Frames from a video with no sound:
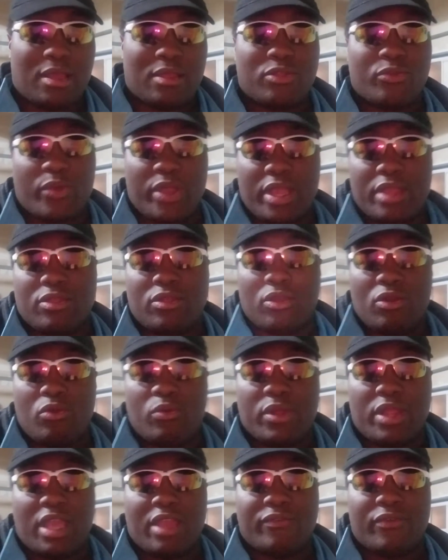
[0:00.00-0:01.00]
three and two,
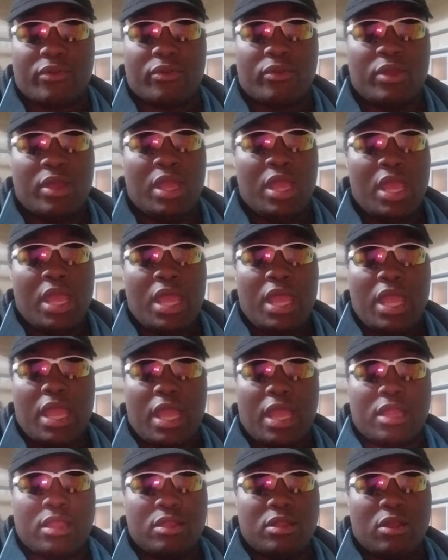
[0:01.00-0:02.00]
whatever.
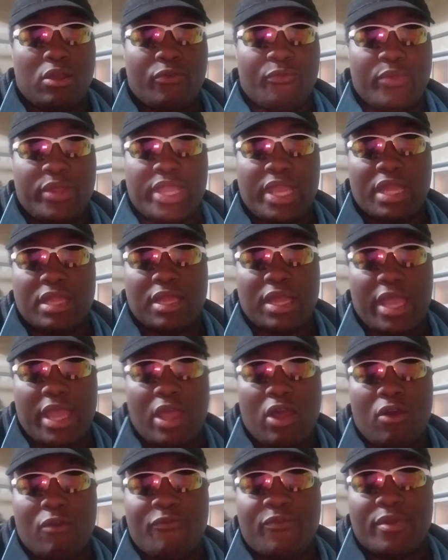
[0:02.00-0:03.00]
And you know, if we get a little
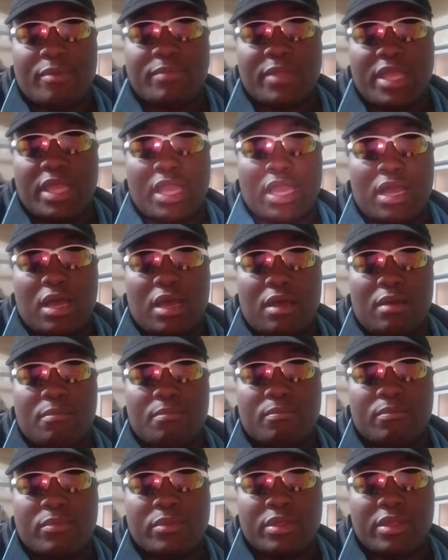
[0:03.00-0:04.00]
help from
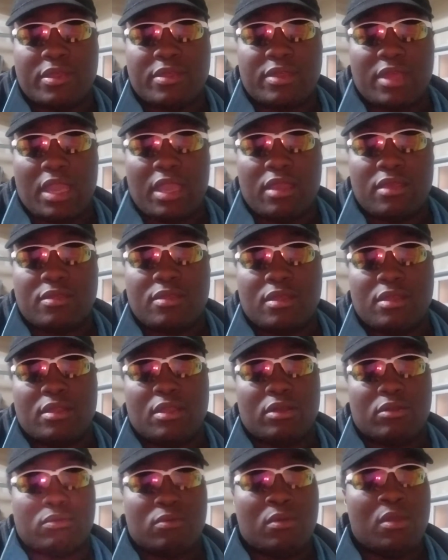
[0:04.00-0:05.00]
the Saints, you
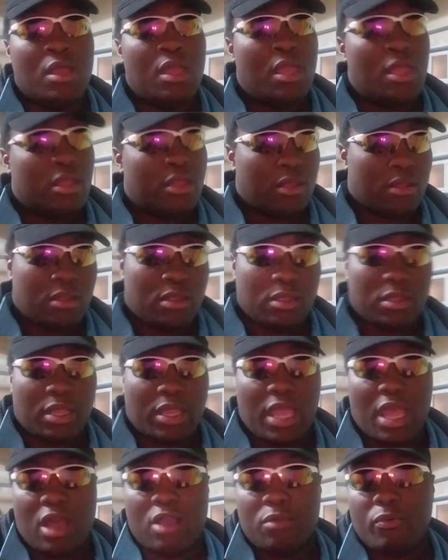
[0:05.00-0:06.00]
know, the
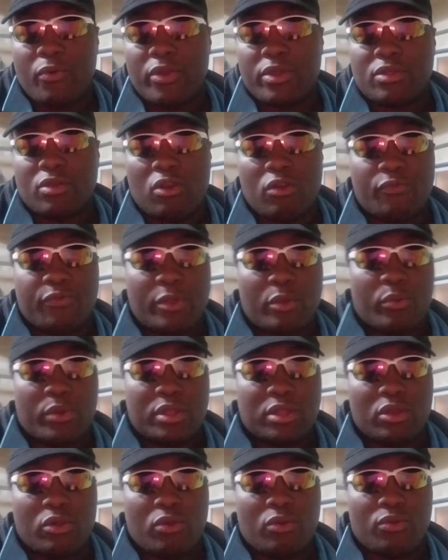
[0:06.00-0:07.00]
Cowboys hopefully
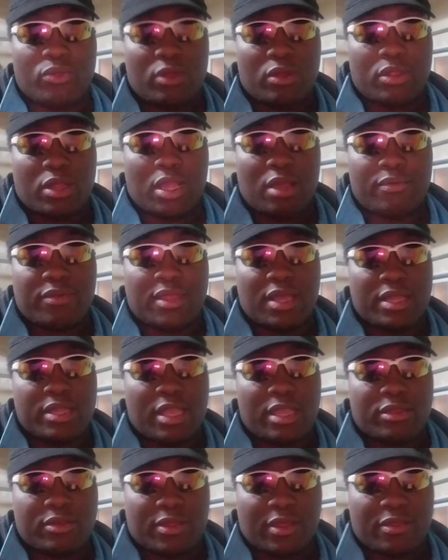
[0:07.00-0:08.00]
will lose on our
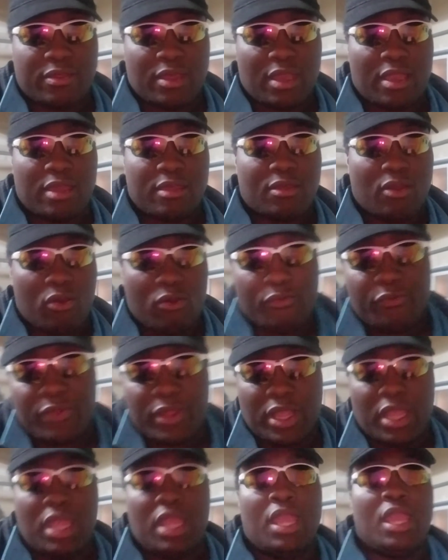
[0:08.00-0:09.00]
Sunday to the Saints.
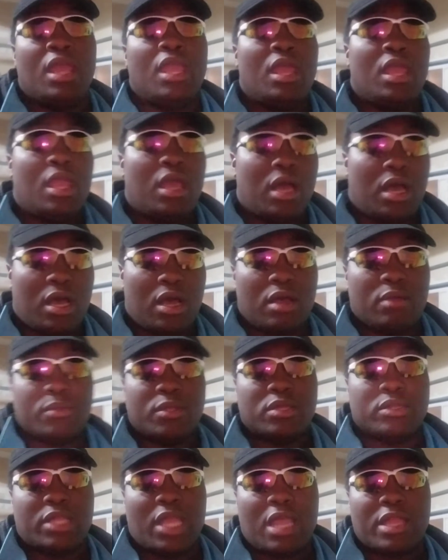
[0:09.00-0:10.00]
Hopefully, you
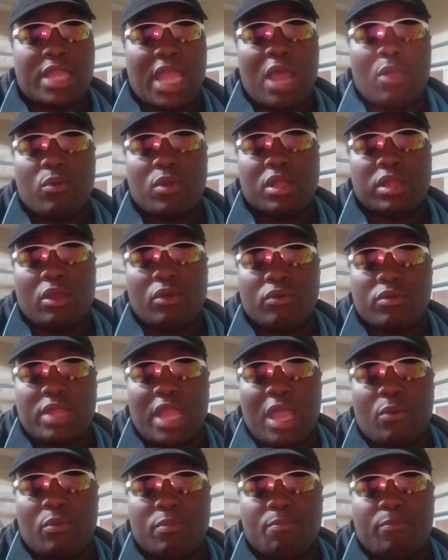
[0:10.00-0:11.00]
know, that
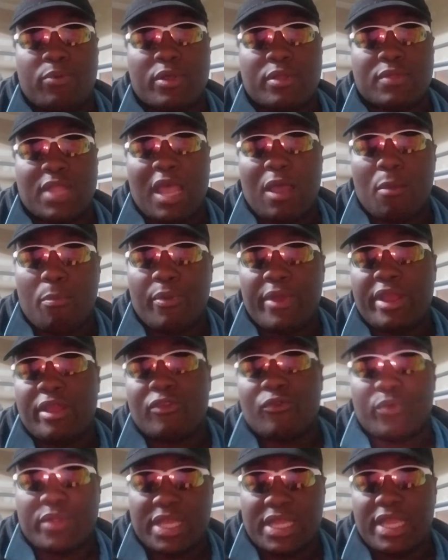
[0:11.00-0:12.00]
will bring
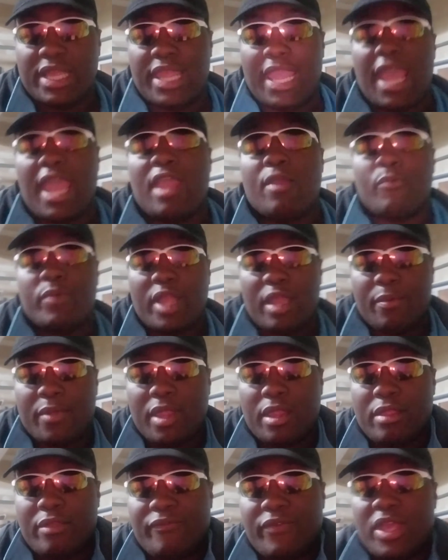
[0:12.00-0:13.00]
us within the game, whatever
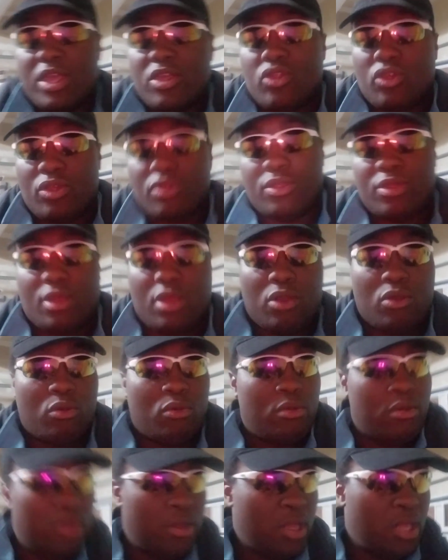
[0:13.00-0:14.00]
the division.
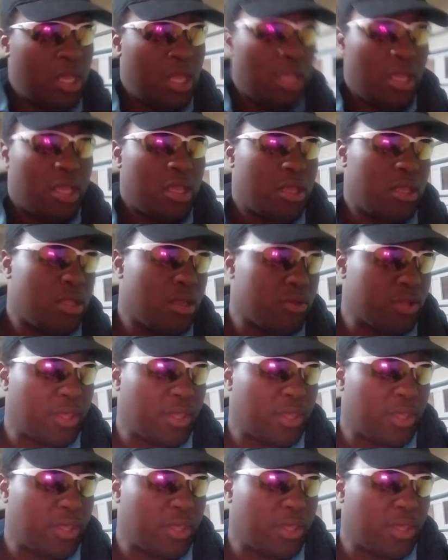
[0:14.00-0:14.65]
So. You know,